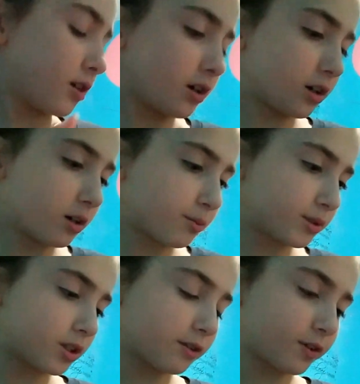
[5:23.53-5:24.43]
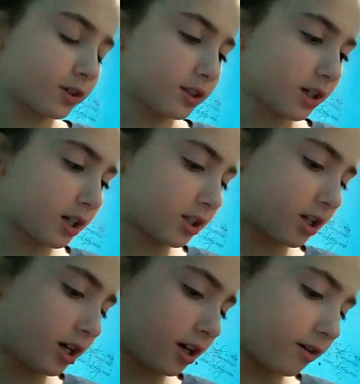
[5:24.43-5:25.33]
So the first thing I
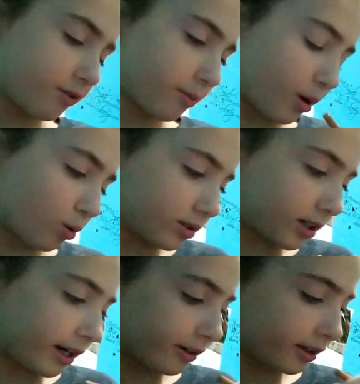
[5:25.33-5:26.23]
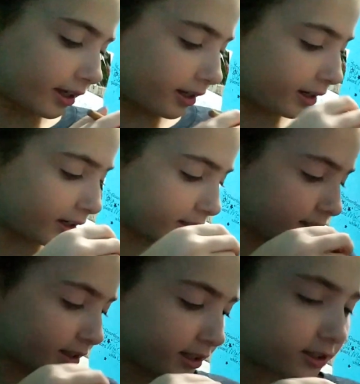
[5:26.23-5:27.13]
take for my whole entire lid
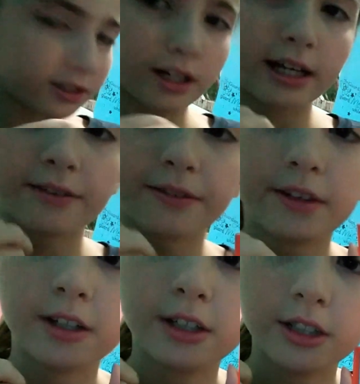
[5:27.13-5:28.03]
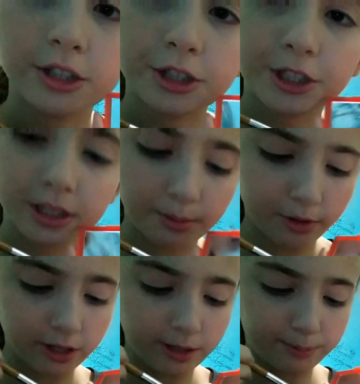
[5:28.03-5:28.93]
is this kind of
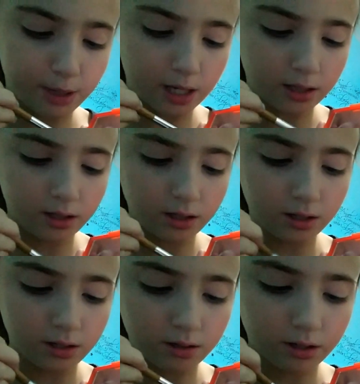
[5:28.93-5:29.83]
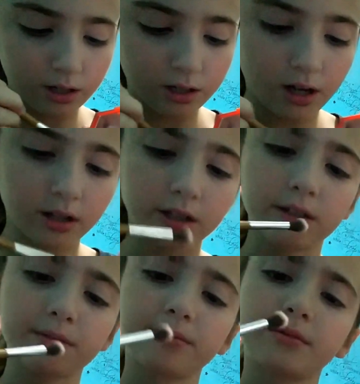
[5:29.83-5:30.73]
shimmery pinky kind of color.
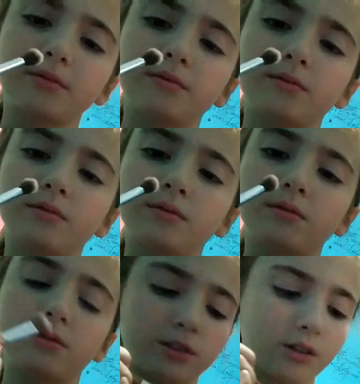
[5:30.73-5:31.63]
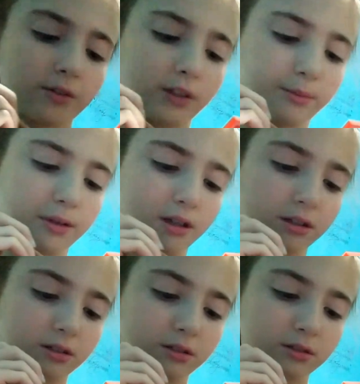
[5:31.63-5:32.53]
It's not really pink.
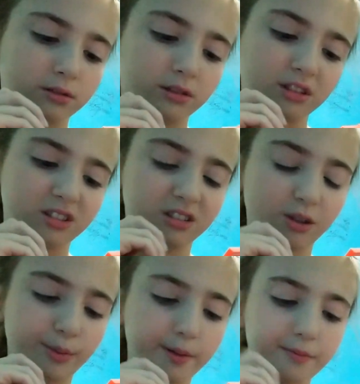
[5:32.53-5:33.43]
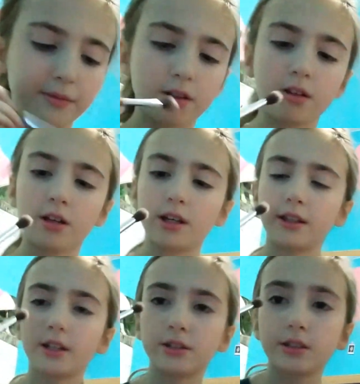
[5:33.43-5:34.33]
It is a little bit. And
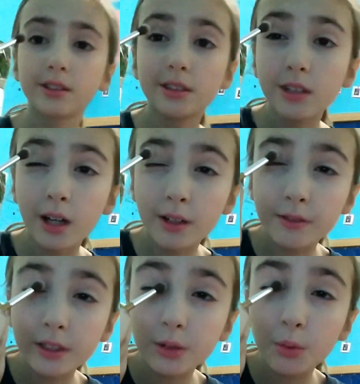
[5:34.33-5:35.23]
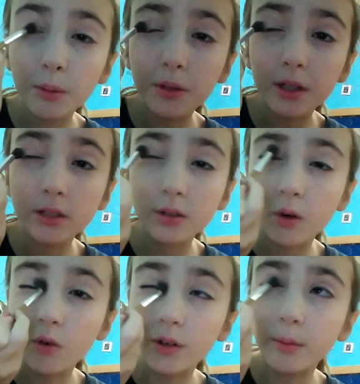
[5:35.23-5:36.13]
then just kind of sweep this
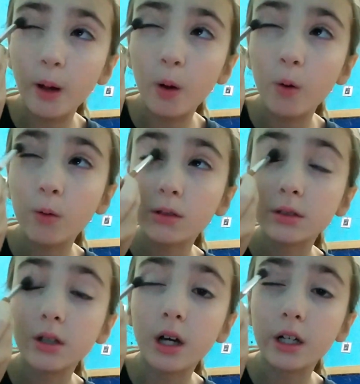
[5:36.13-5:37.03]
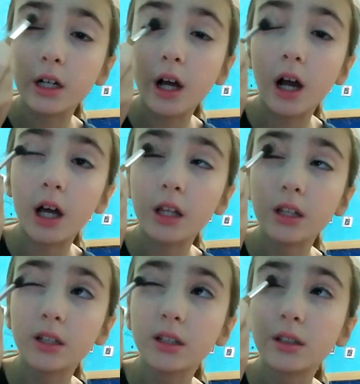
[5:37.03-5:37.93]
over my whole entire
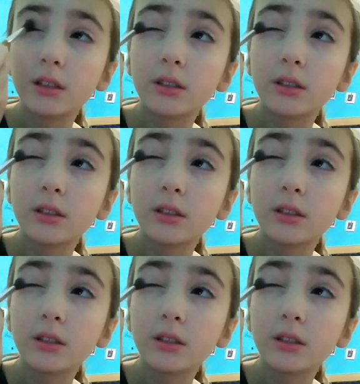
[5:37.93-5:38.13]
eyelids.